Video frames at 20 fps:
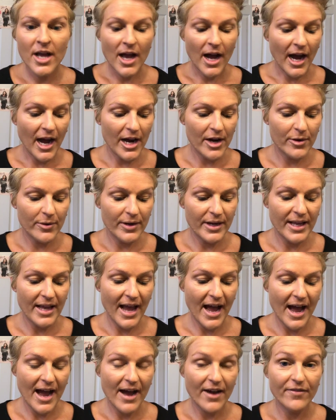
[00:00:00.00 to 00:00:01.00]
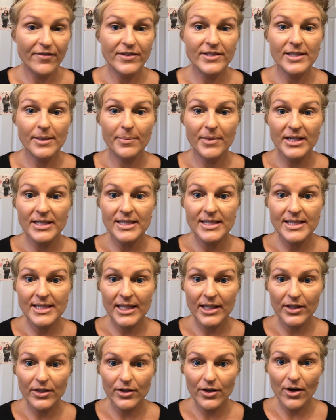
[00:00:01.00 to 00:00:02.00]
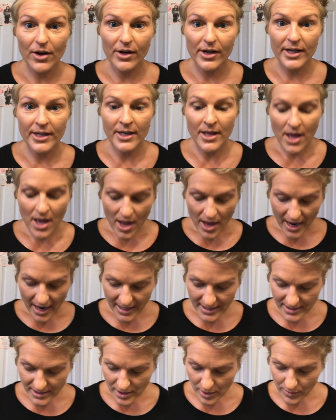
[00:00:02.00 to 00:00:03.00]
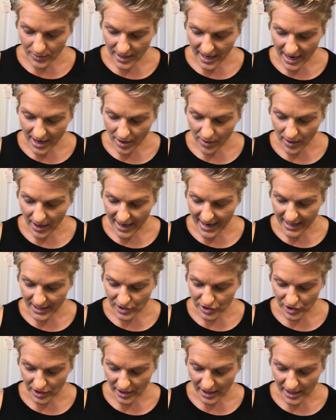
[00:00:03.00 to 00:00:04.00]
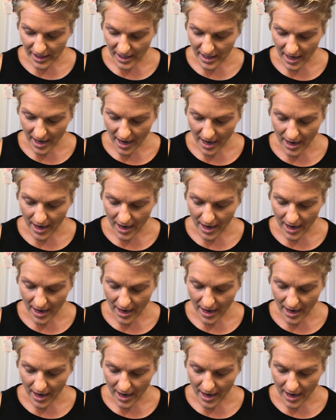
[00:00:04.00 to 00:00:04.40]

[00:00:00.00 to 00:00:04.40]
I already have some concealer on. And so now I actually